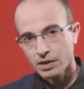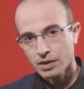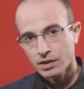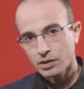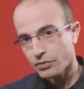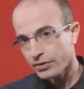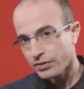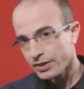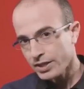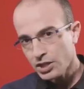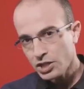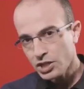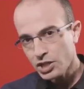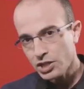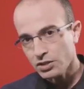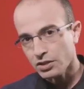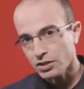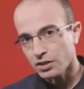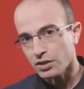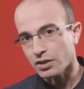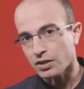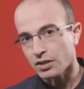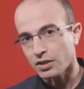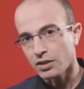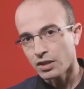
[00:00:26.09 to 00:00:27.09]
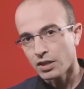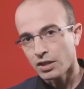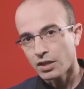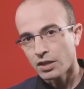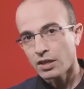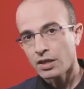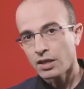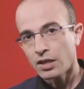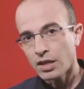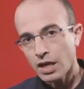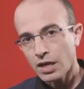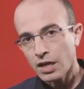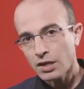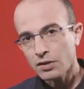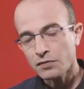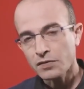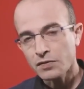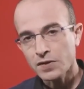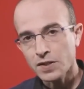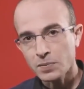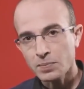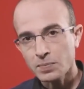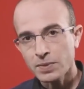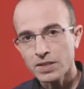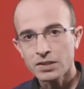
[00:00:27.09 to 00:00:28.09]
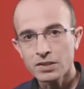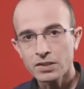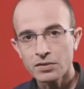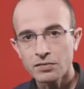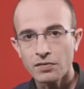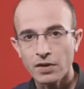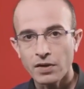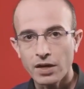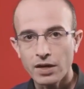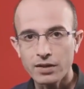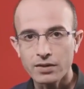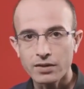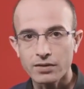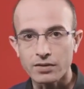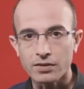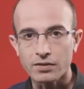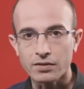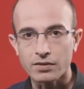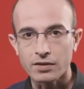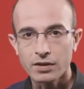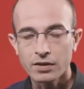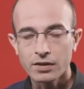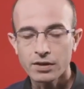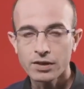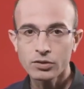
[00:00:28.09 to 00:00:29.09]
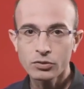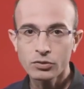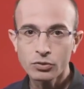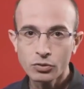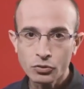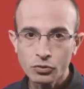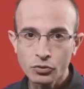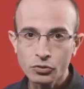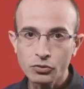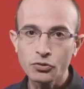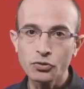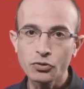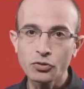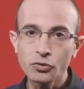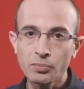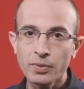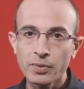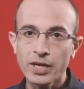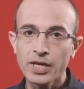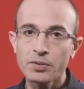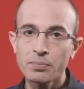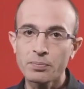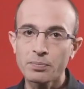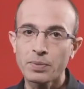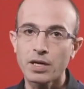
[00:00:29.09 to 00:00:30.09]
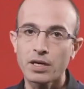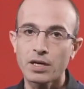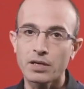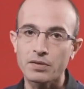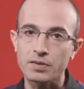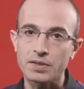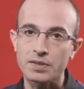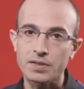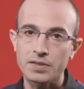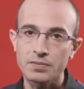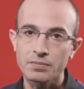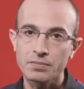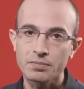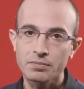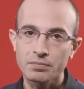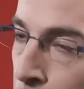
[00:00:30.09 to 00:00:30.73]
Traditionally, life has been divided into two main parts: